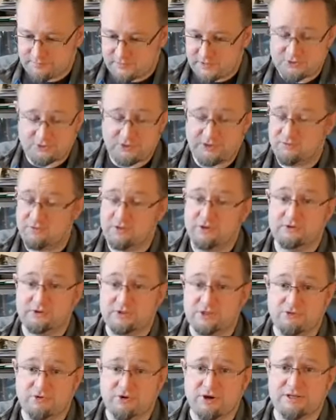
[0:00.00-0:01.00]
Sorry, if you're
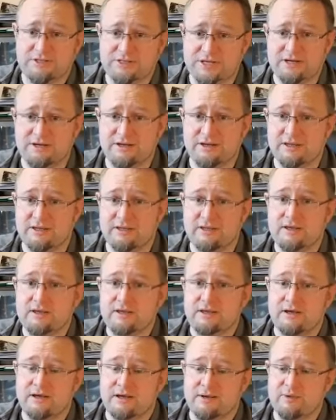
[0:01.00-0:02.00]
using dry technique,
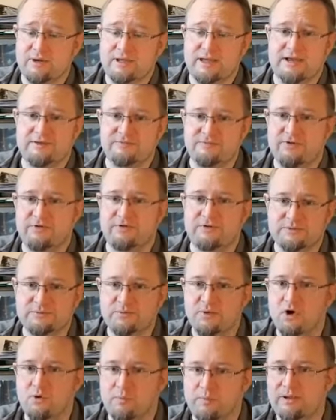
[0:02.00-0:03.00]
again, very
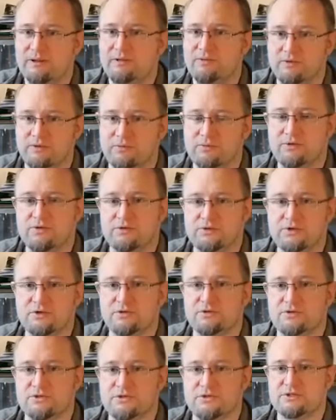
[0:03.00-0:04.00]
small. Build up those
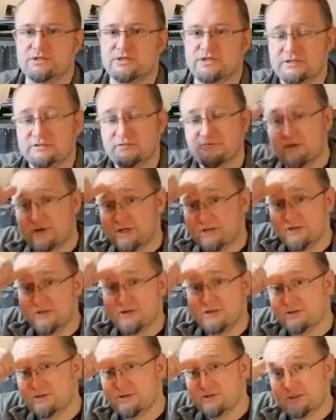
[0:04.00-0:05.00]
colours because it is a very
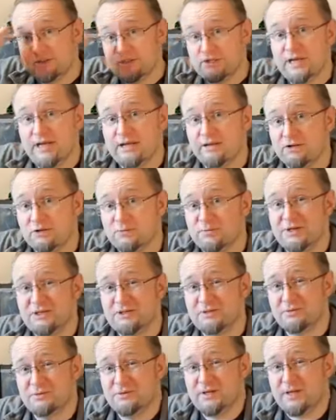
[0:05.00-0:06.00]
translucent yellow, especially with